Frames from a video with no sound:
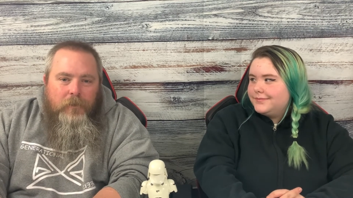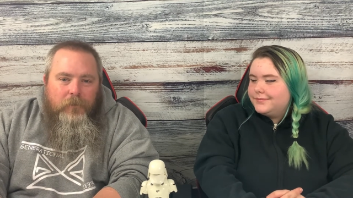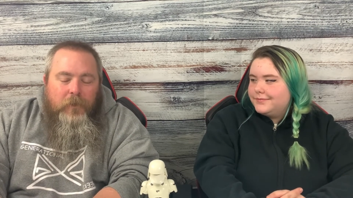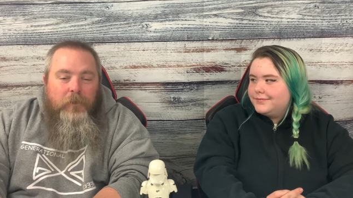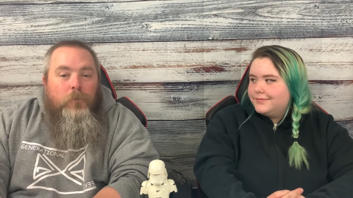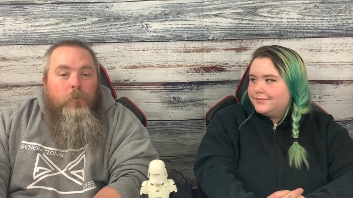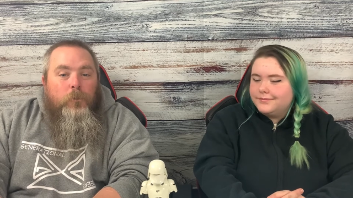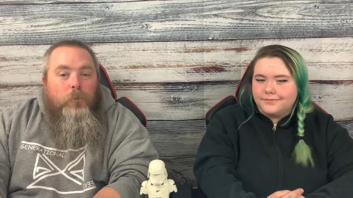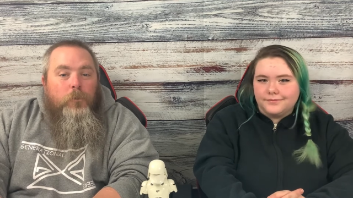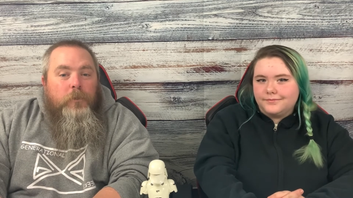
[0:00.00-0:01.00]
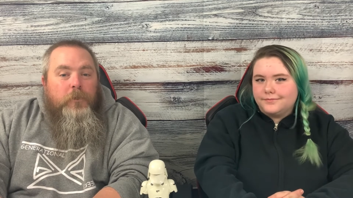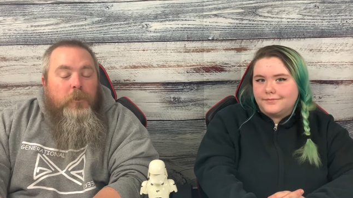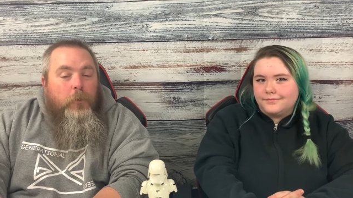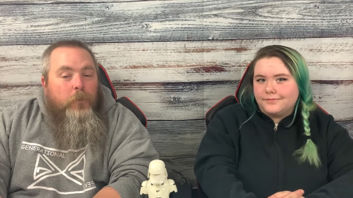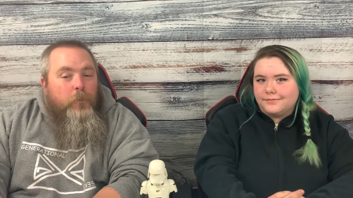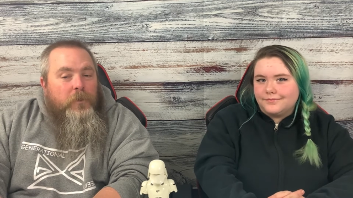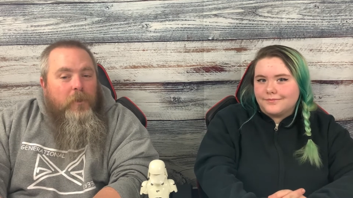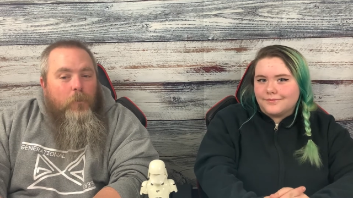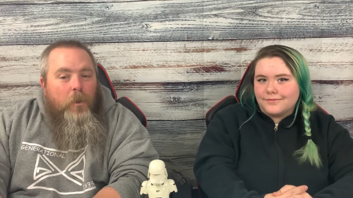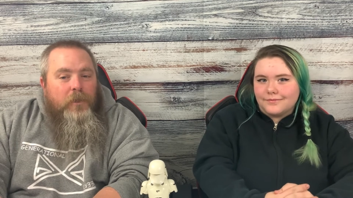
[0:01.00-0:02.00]
Speaker 1: the new show that we
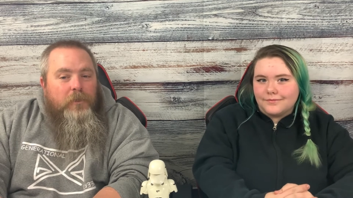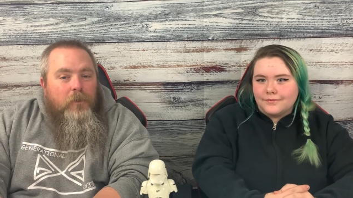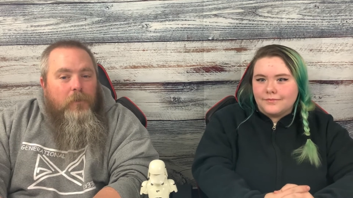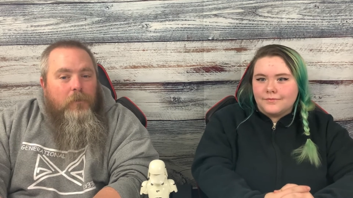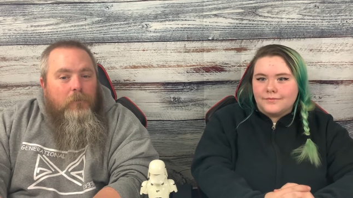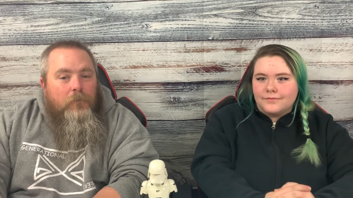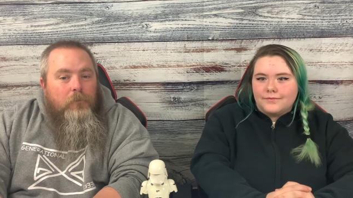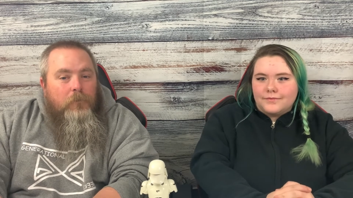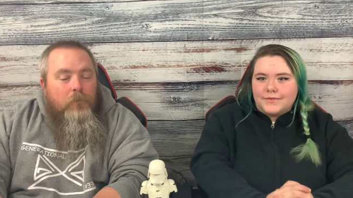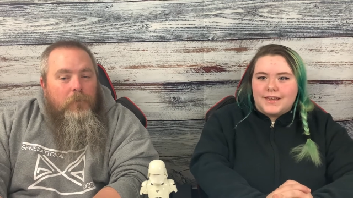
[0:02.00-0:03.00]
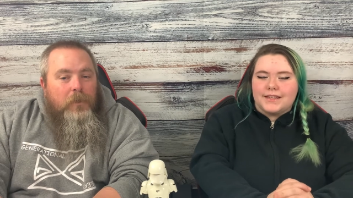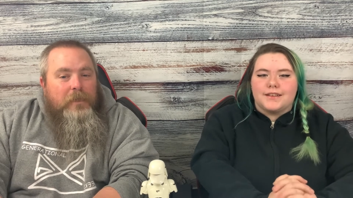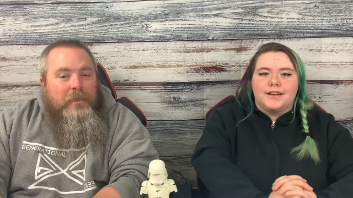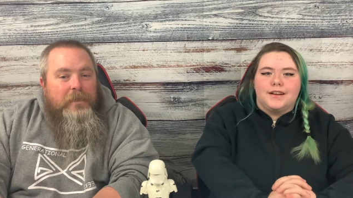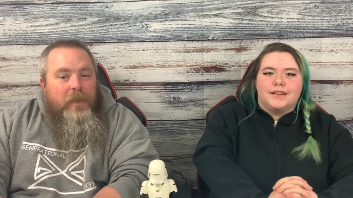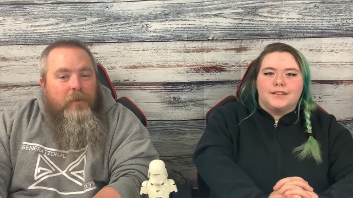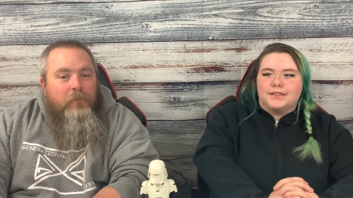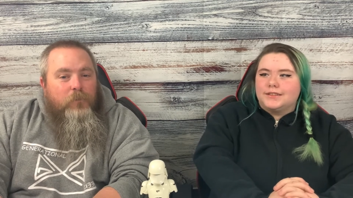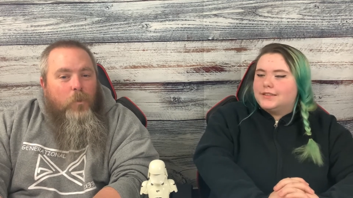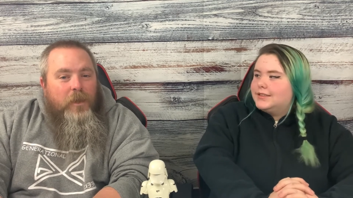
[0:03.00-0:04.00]
started watching is instead
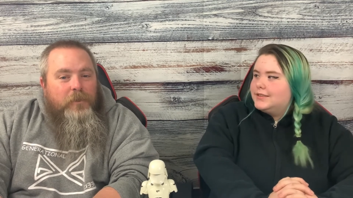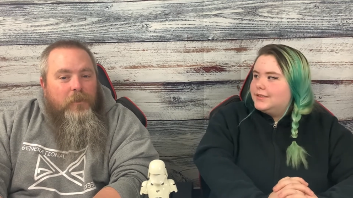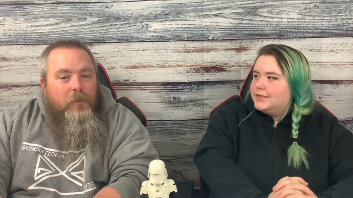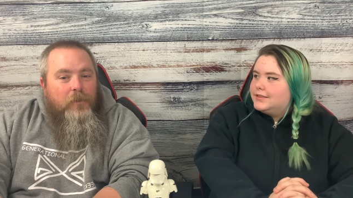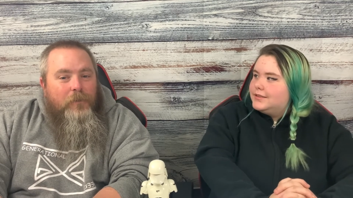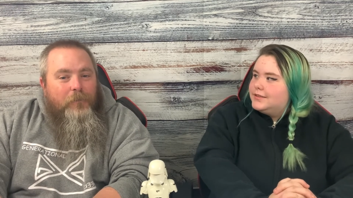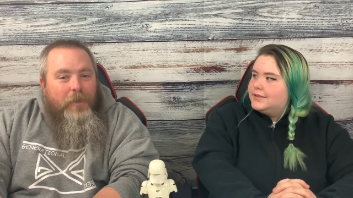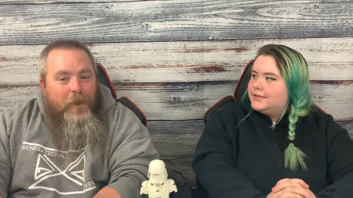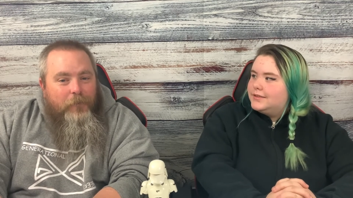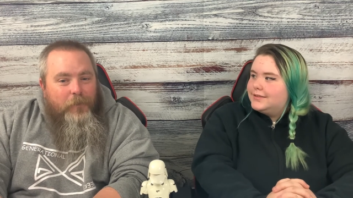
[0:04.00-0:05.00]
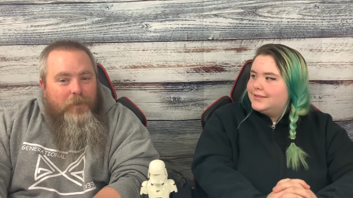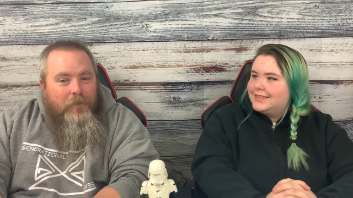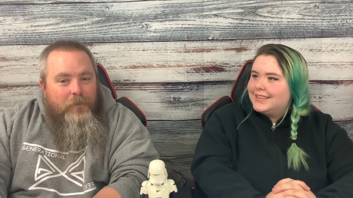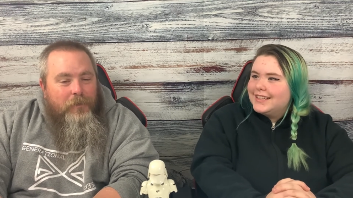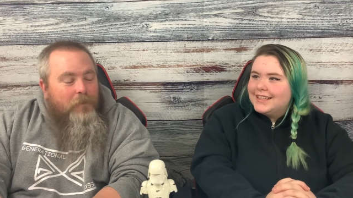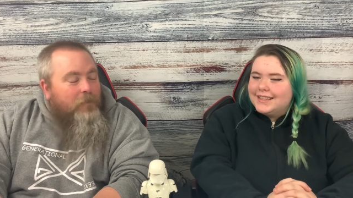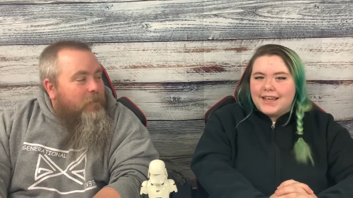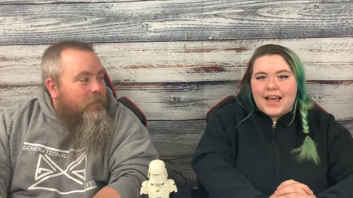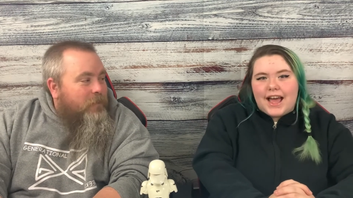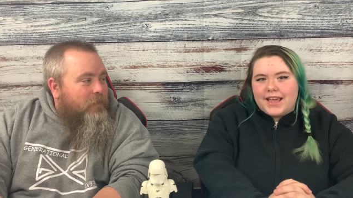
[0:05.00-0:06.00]
of watching Batwoman.
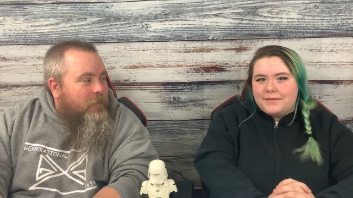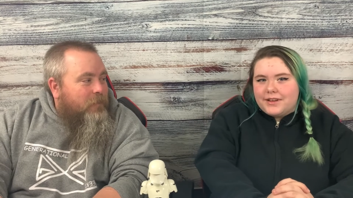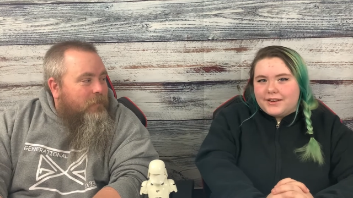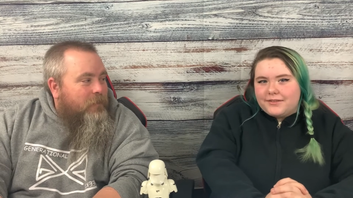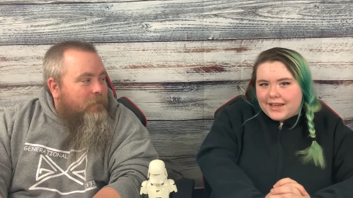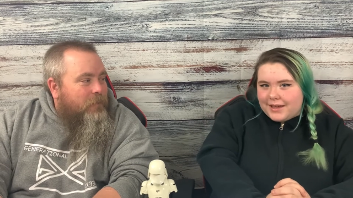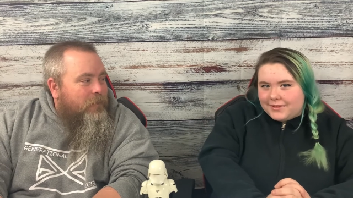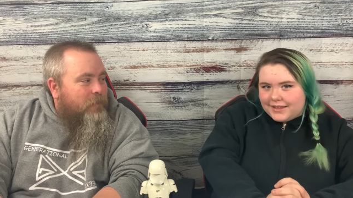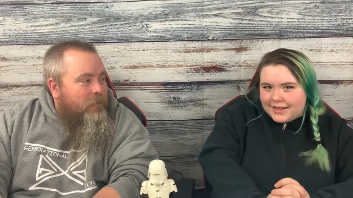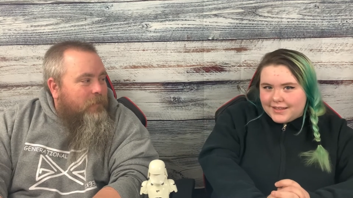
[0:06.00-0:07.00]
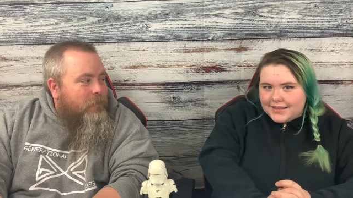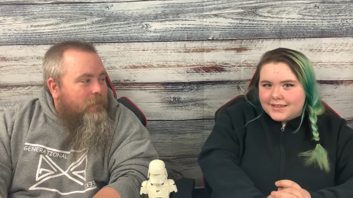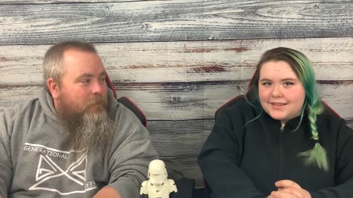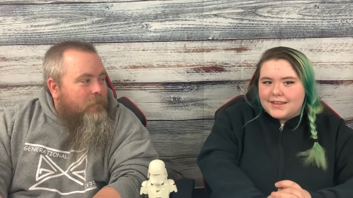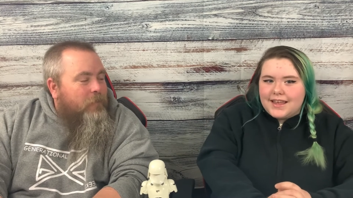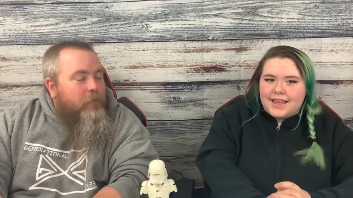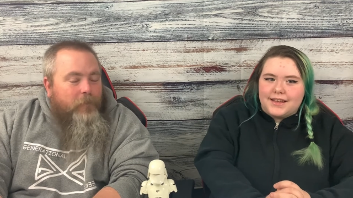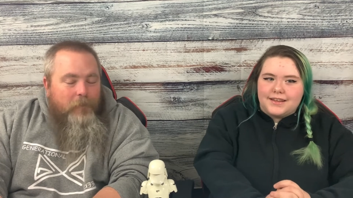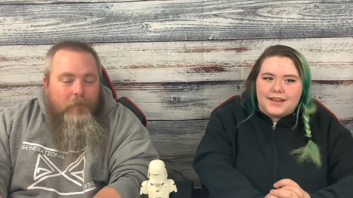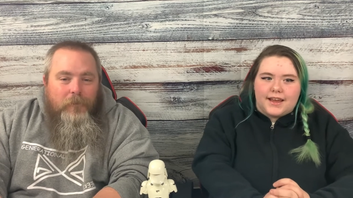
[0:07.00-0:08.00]
Speaker 2: I Am Not Okay with This.
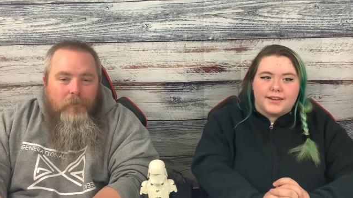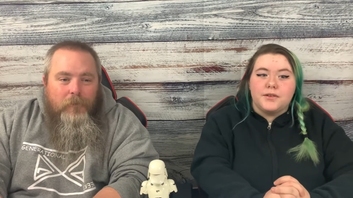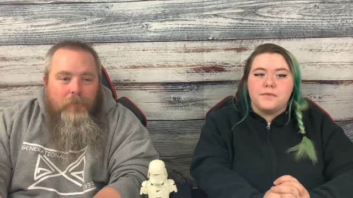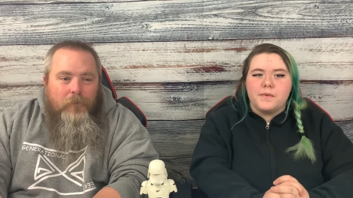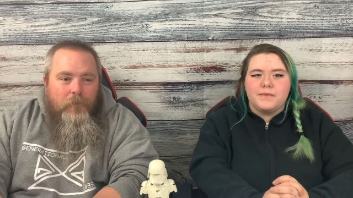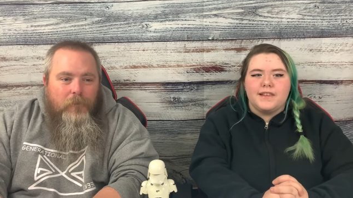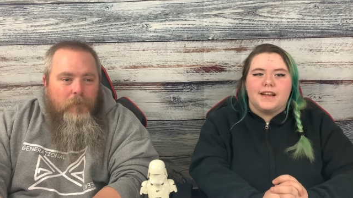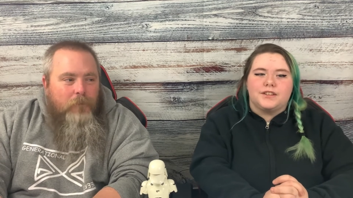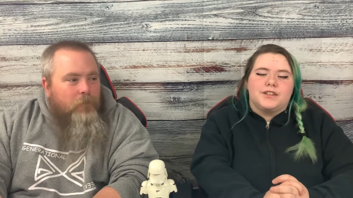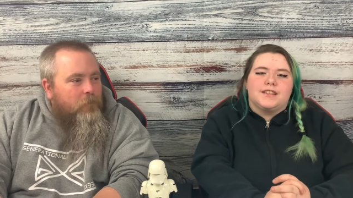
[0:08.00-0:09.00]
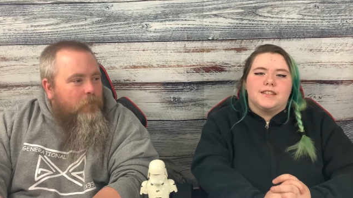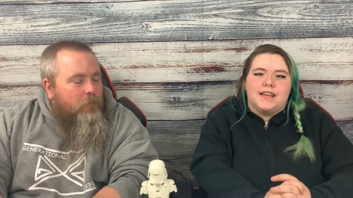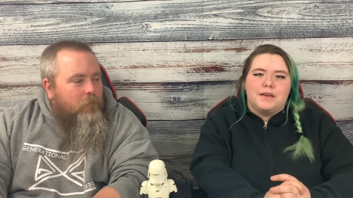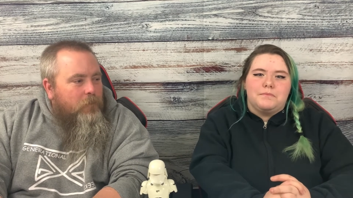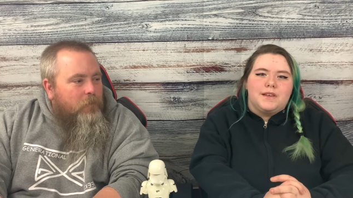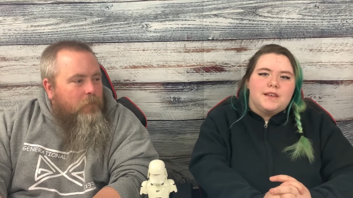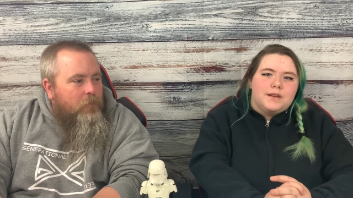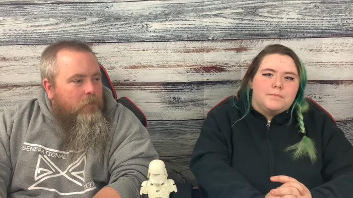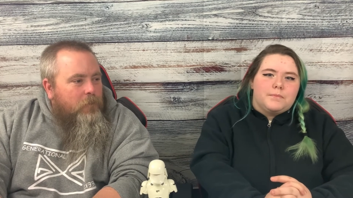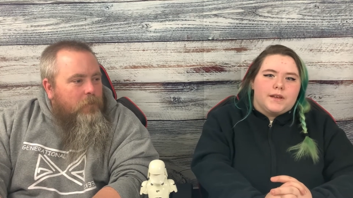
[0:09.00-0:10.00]
And I don't remember the actress's name,
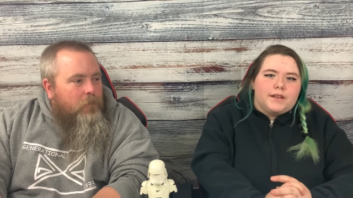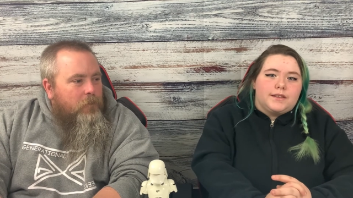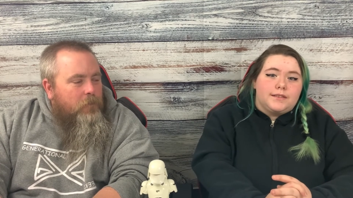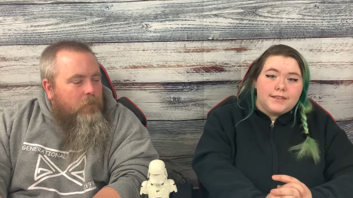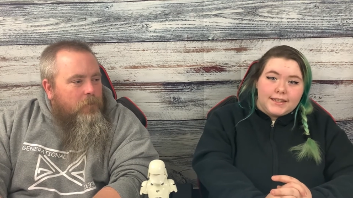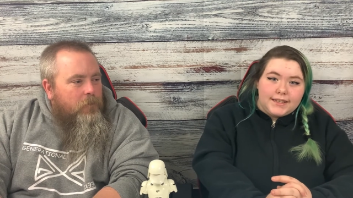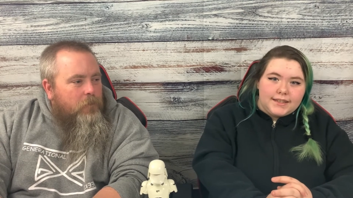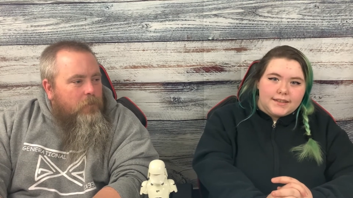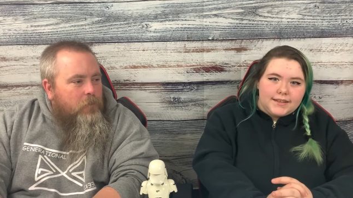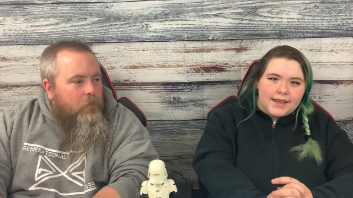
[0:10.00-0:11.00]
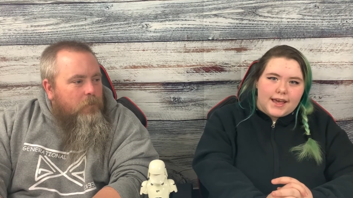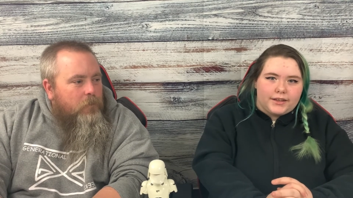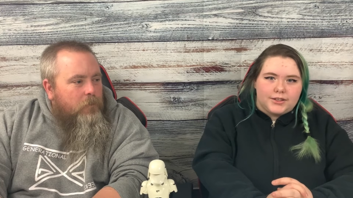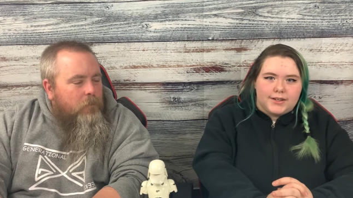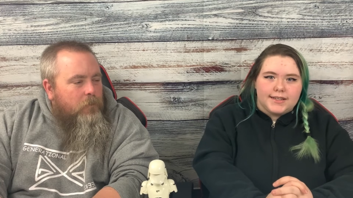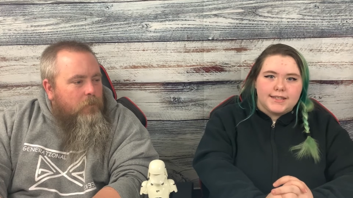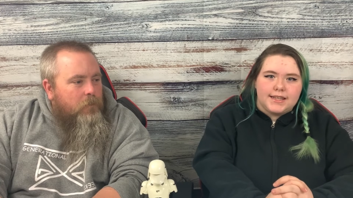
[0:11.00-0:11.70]
but the lead actress